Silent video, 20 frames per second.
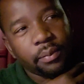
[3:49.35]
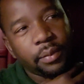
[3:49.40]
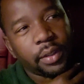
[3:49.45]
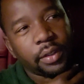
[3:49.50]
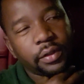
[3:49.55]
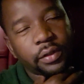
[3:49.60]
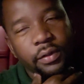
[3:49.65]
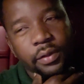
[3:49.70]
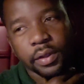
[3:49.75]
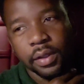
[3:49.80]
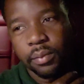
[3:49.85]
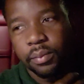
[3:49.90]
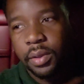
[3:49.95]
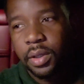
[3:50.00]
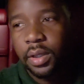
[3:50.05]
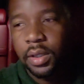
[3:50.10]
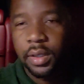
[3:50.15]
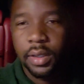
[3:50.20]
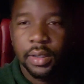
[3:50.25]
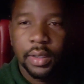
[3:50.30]
make sure your
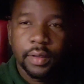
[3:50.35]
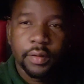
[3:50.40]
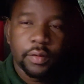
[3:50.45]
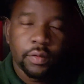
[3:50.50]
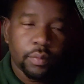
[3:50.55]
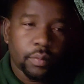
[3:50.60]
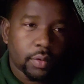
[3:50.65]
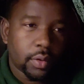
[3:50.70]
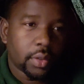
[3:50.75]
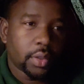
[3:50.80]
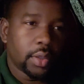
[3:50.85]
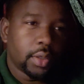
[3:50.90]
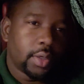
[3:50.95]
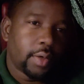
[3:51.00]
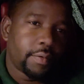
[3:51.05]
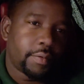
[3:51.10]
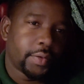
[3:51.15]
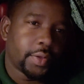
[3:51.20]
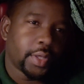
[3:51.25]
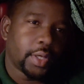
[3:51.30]
marker lights is working,
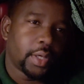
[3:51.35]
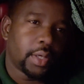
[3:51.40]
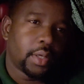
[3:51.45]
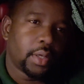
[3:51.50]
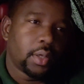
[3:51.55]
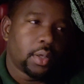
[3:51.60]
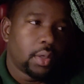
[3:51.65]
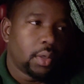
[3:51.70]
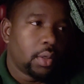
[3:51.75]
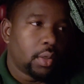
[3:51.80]
everything.